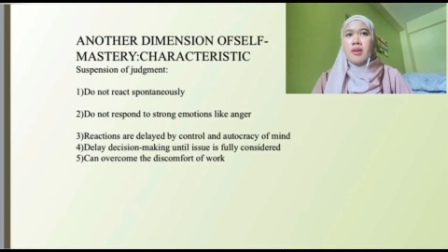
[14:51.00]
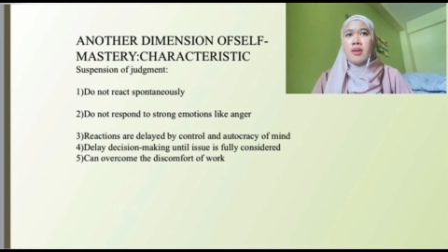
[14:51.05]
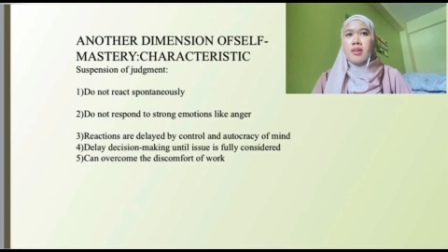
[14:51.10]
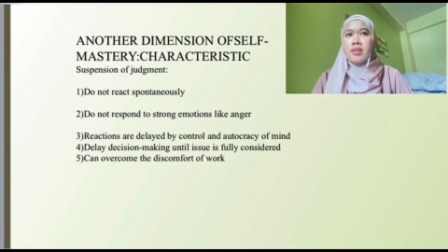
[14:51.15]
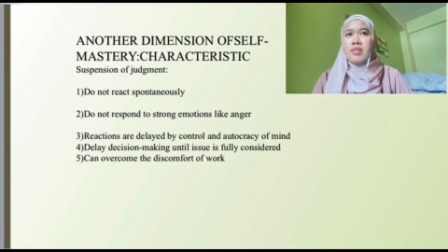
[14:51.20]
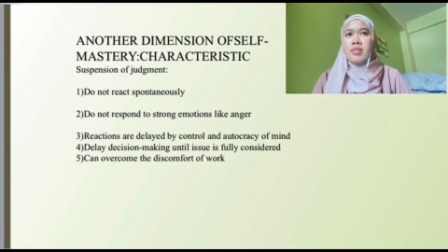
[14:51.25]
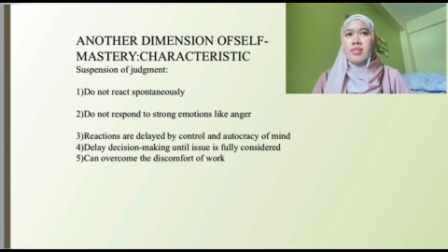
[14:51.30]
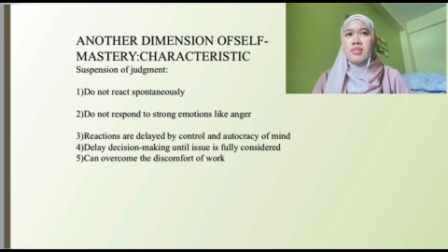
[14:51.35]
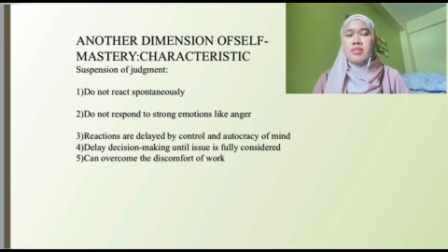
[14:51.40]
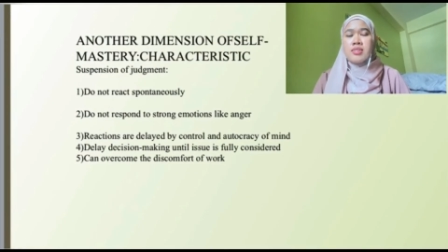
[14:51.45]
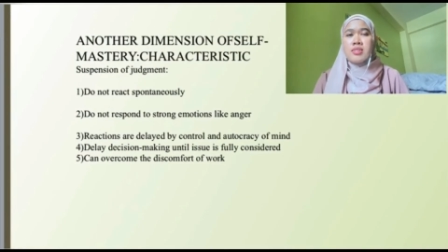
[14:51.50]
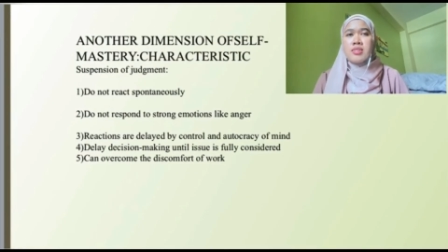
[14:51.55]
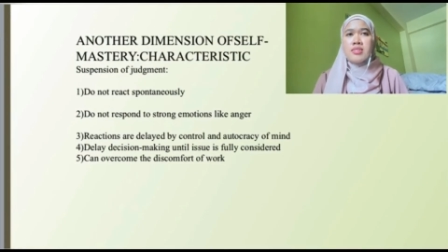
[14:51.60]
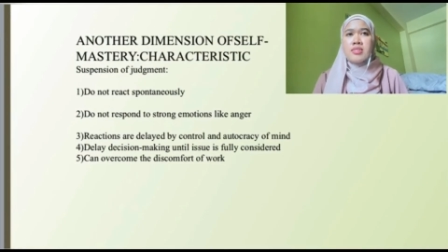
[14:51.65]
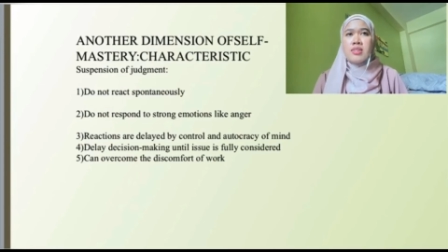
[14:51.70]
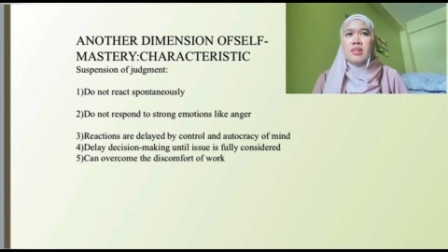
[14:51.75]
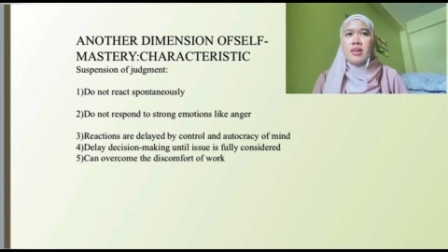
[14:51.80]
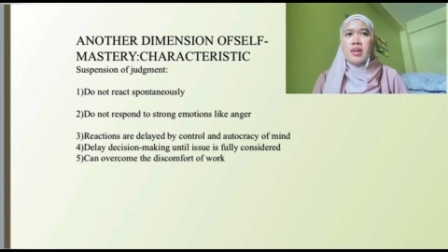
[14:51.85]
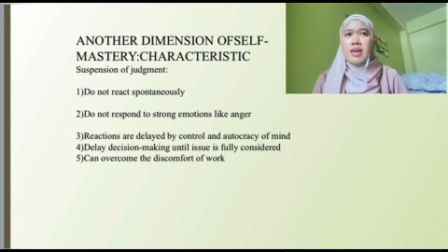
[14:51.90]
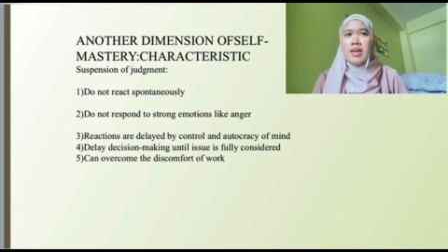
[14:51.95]
This is
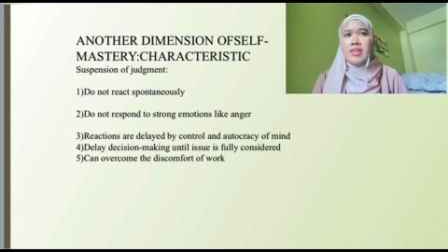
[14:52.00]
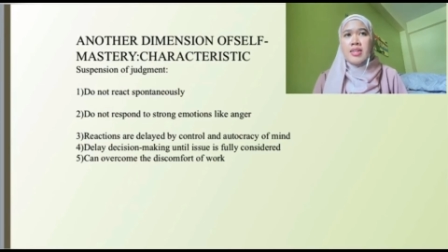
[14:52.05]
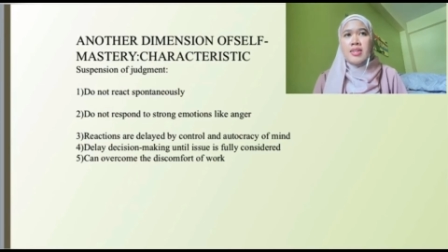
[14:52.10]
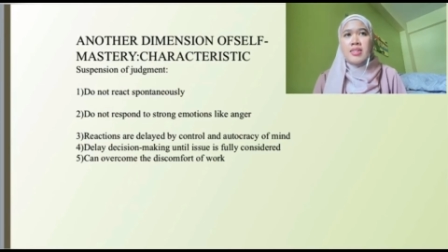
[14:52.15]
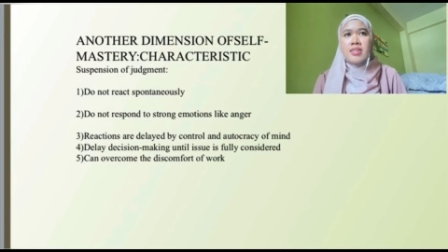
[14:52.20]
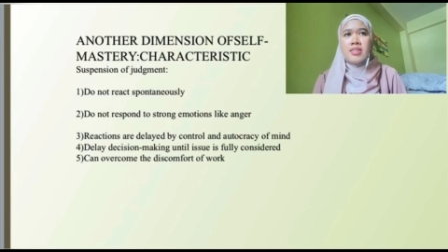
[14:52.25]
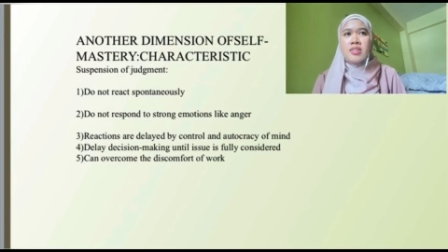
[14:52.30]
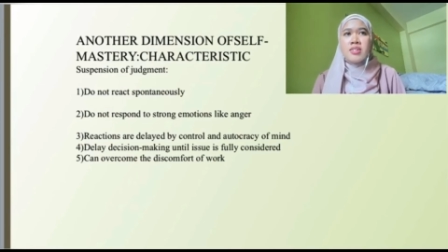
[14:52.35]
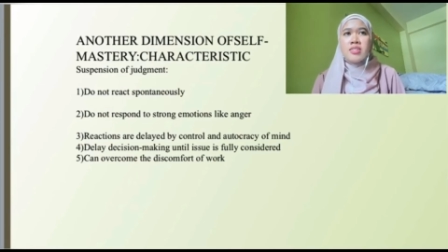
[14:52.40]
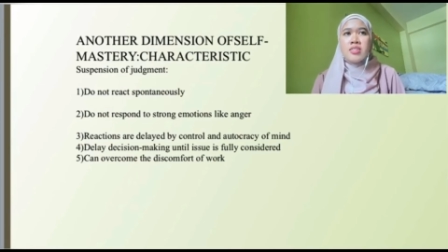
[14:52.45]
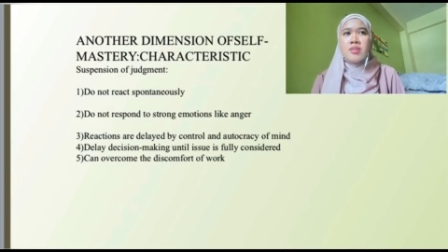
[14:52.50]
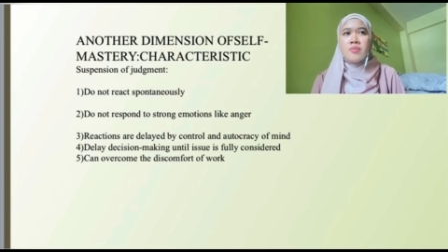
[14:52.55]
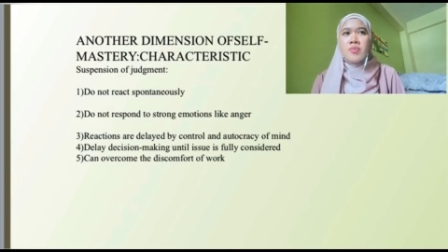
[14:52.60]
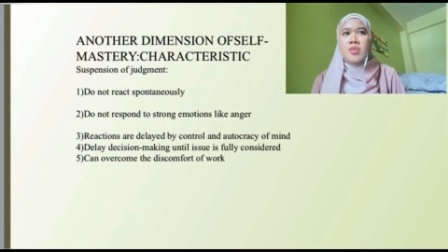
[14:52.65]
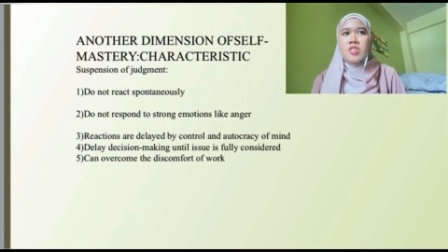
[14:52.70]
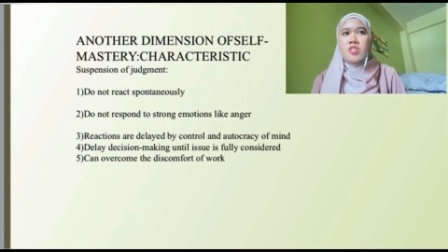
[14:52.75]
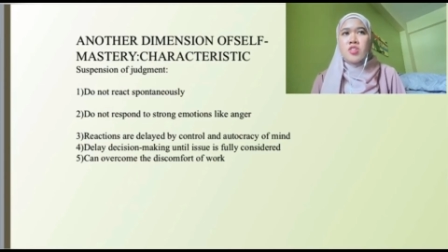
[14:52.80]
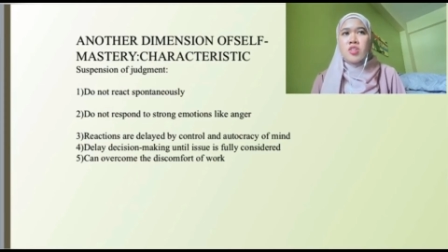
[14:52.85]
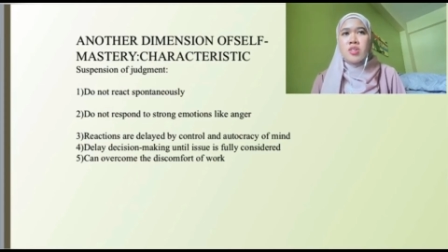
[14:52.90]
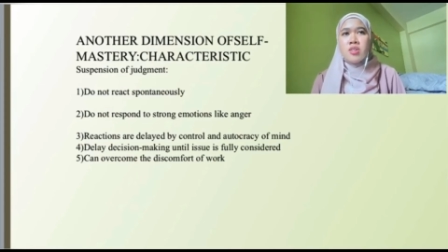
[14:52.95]
the another
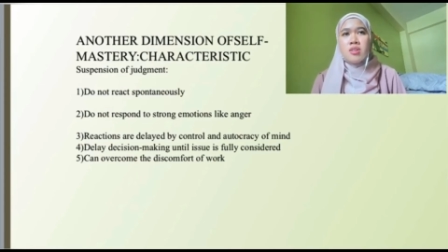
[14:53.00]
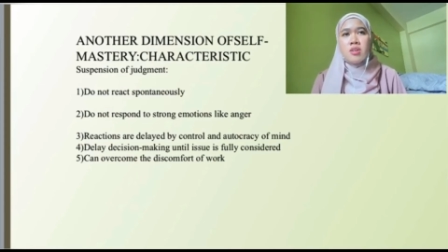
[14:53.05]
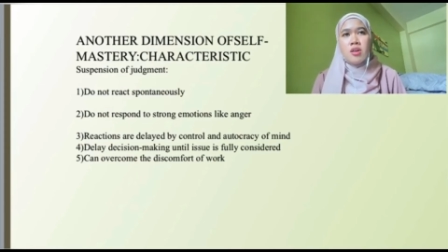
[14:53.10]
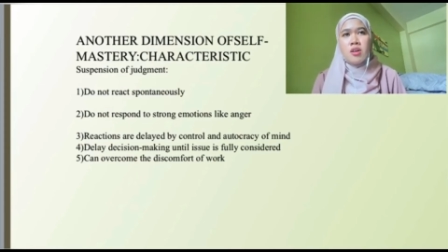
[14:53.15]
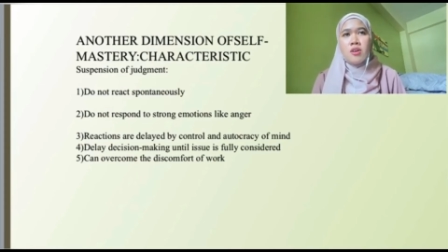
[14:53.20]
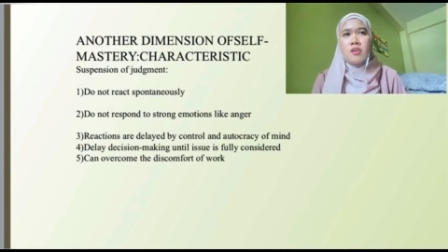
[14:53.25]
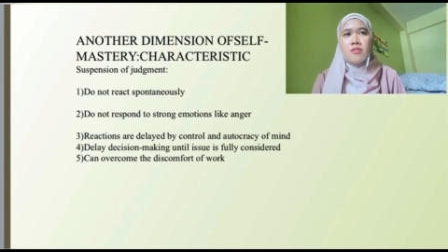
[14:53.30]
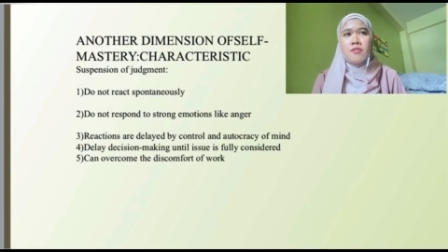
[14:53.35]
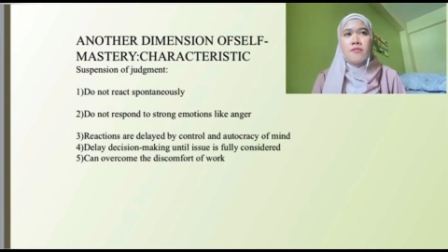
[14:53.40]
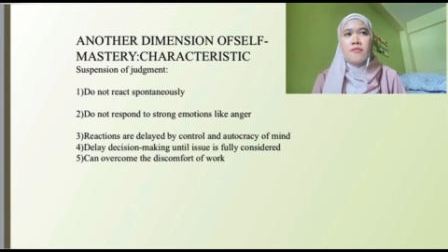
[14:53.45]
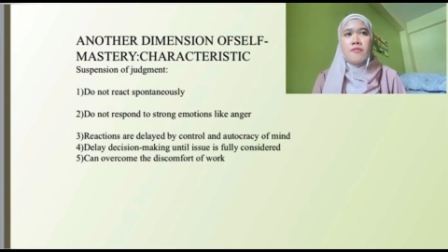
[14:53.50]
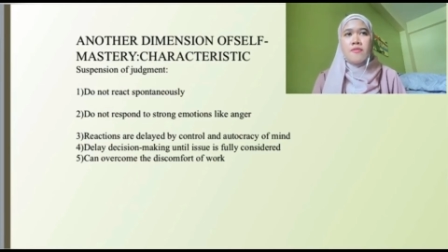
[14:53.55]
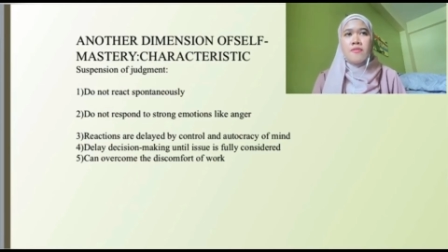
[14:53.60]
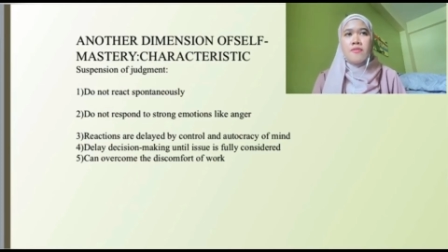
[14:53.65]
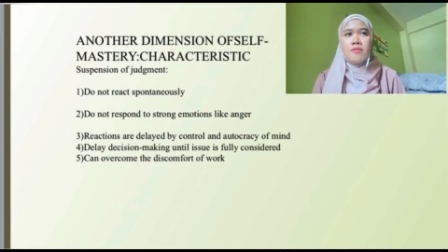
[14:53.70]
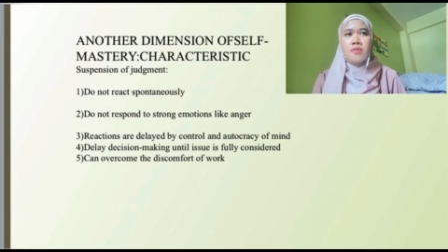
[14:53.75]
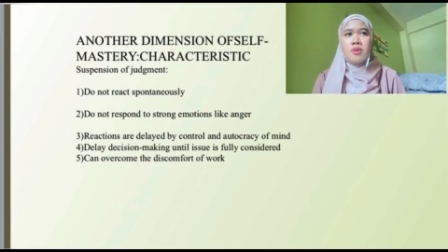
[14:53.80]
dimension of